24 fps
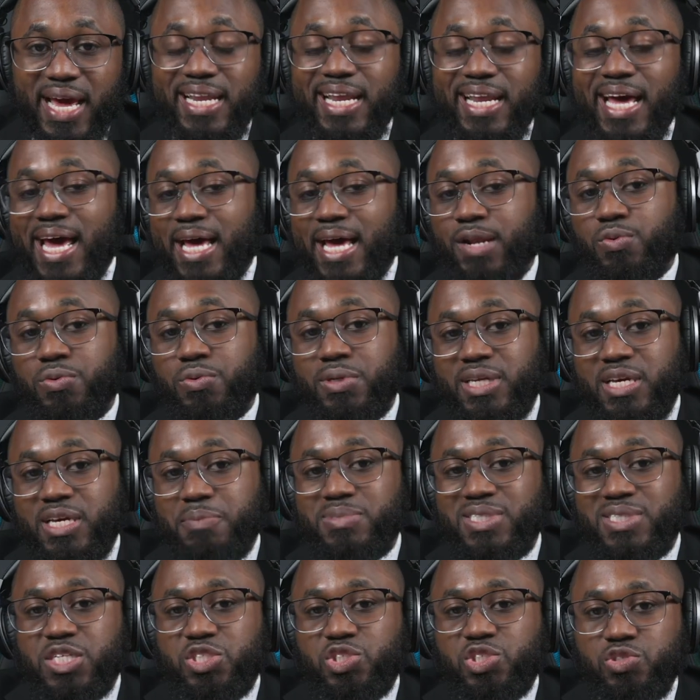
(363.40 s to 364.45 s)
and handle deep
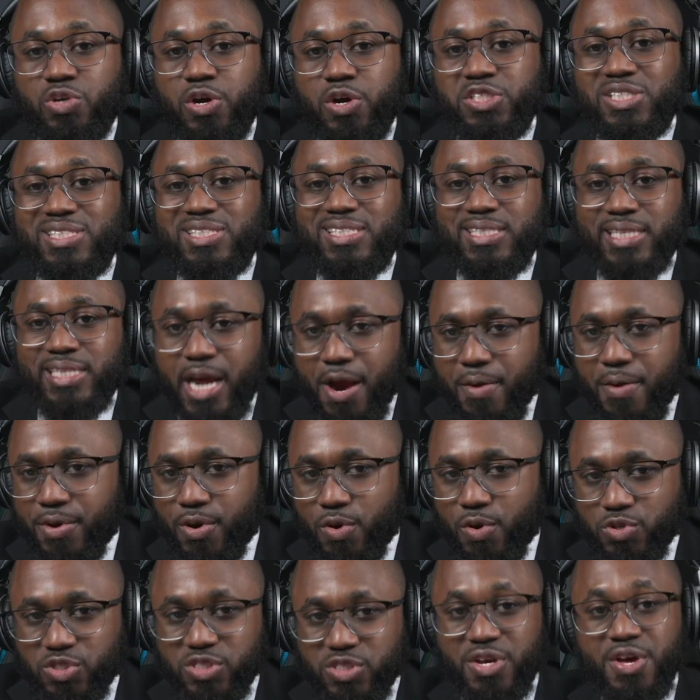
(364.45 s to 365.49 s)
discharge
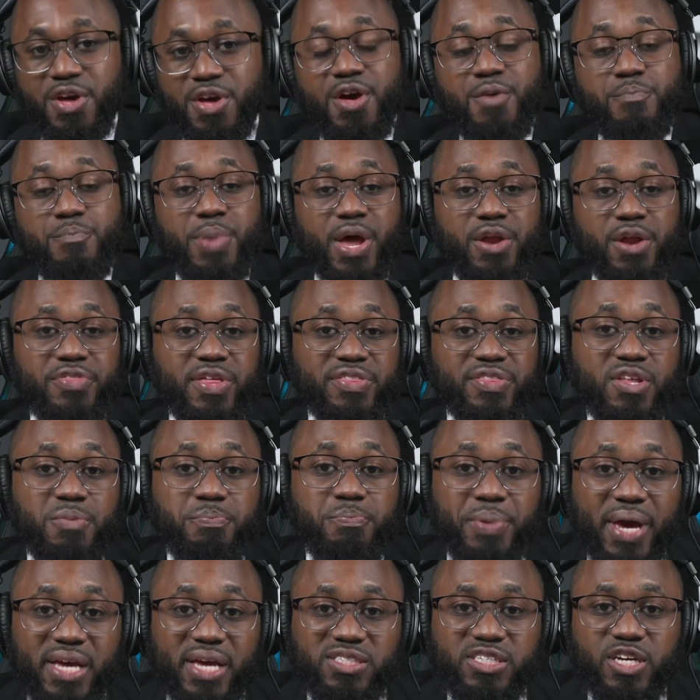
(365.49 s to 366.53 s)
scenarios better than the
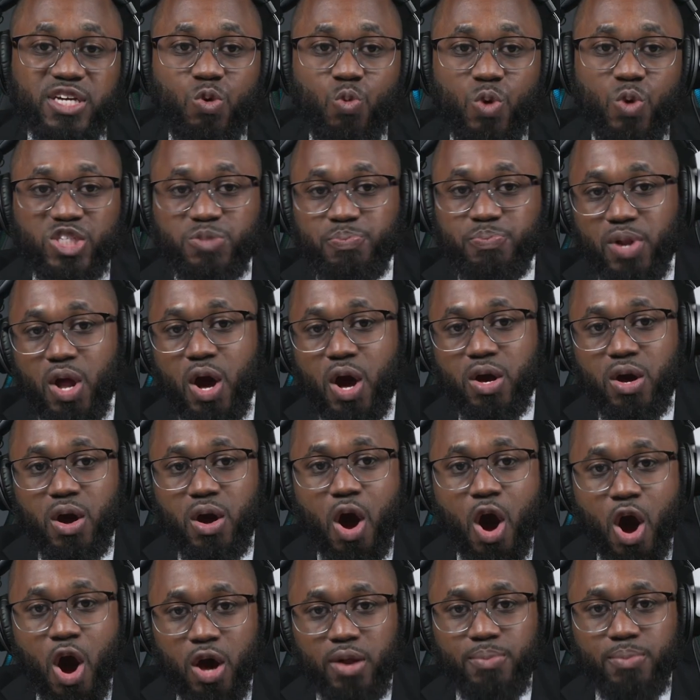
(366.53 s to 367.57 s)
basic WisBlock
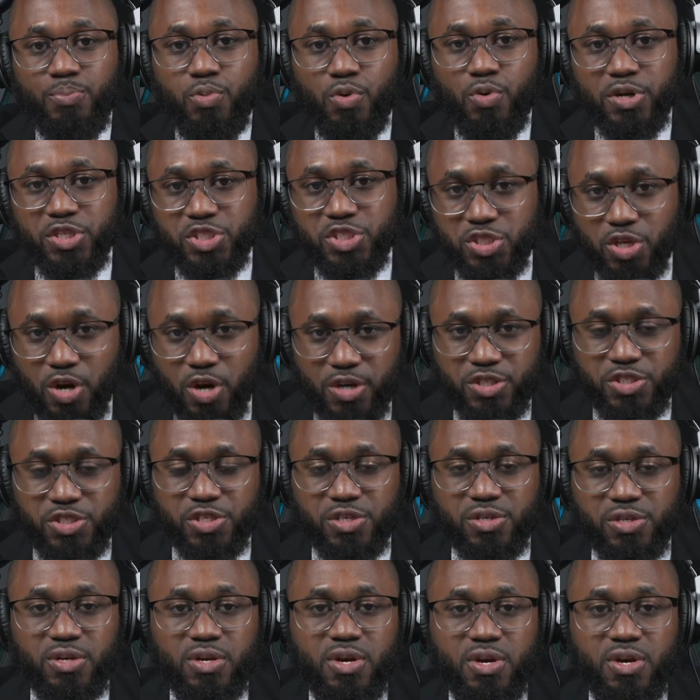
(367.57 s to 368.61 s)
onboard charger.